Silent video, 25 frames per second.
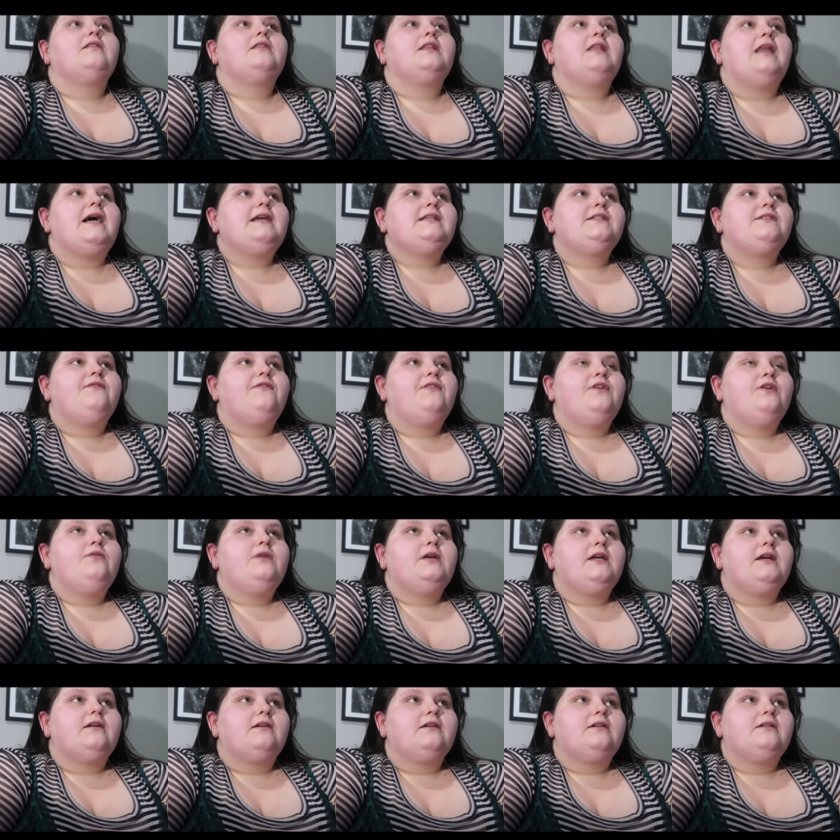last few
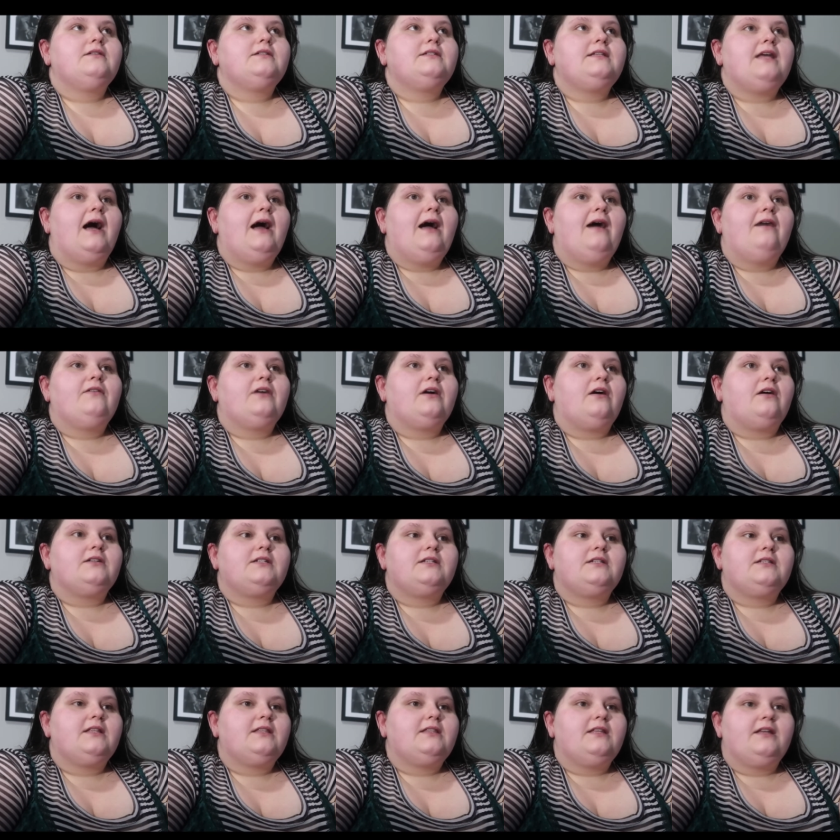years, I haven't gone
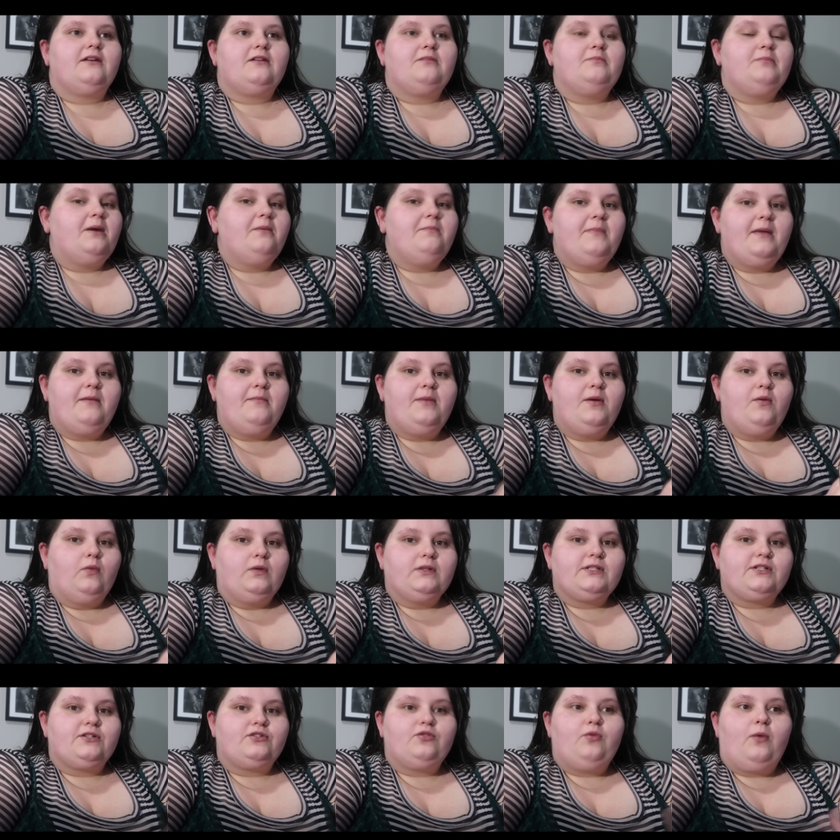to the theater but maybe
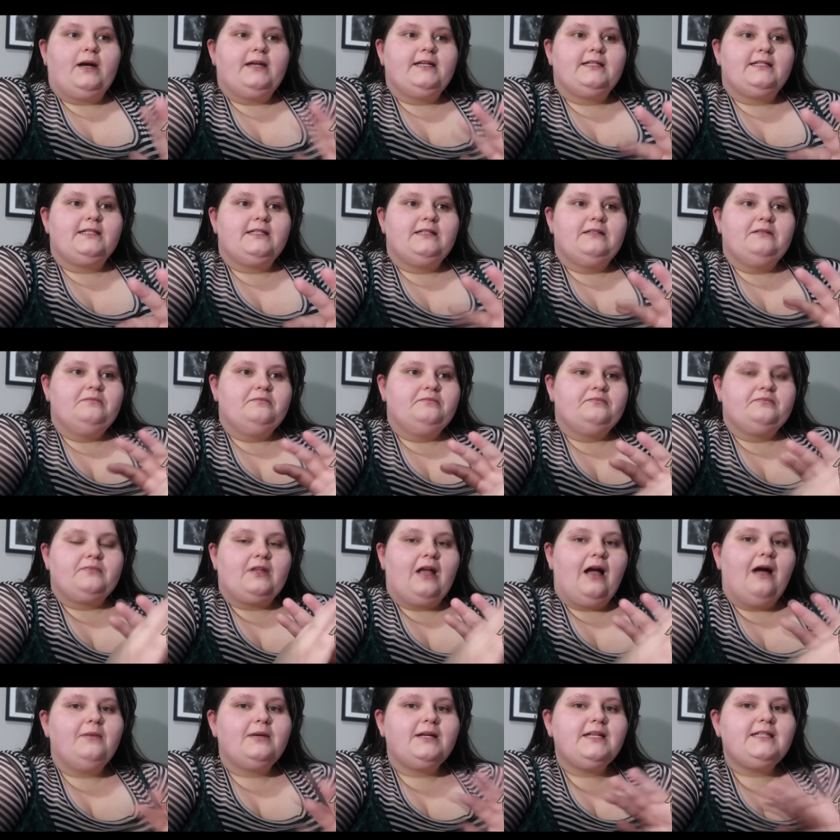once or twice.
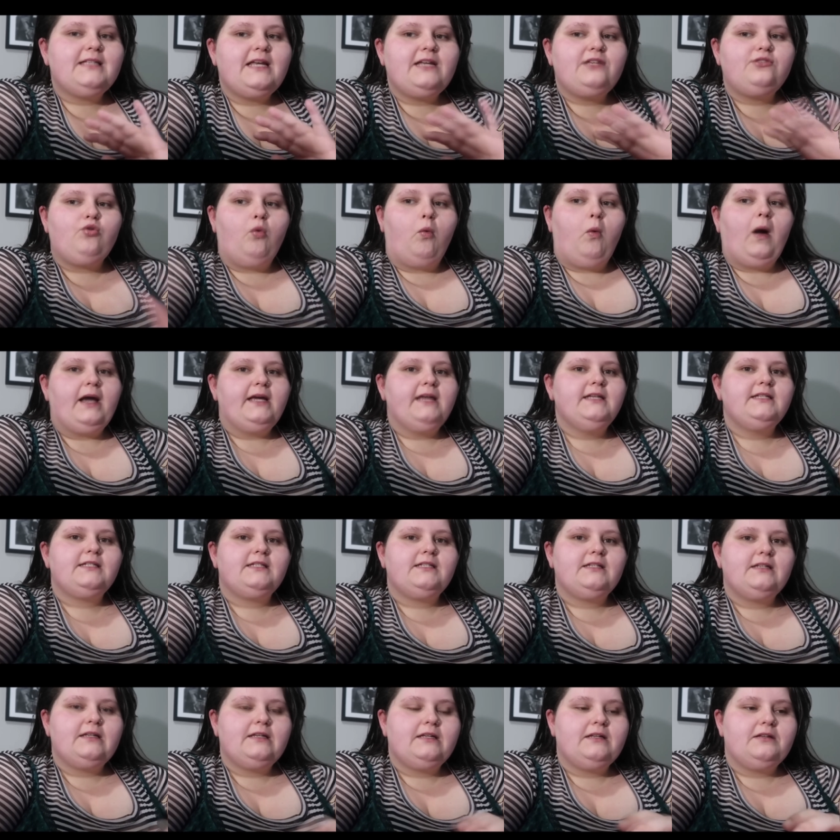I'm going to say
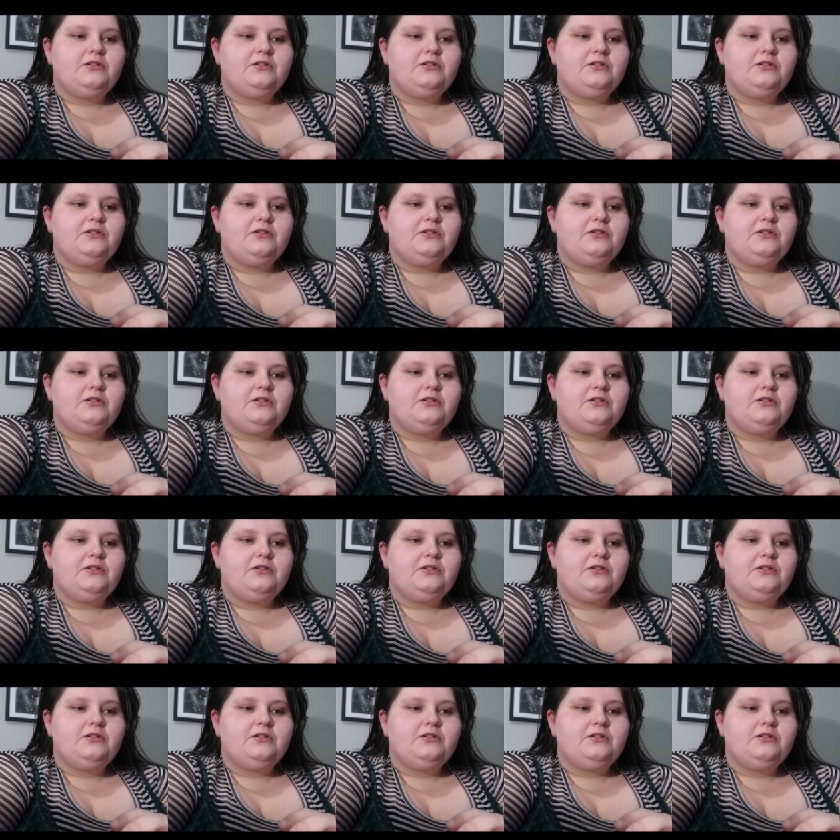twice.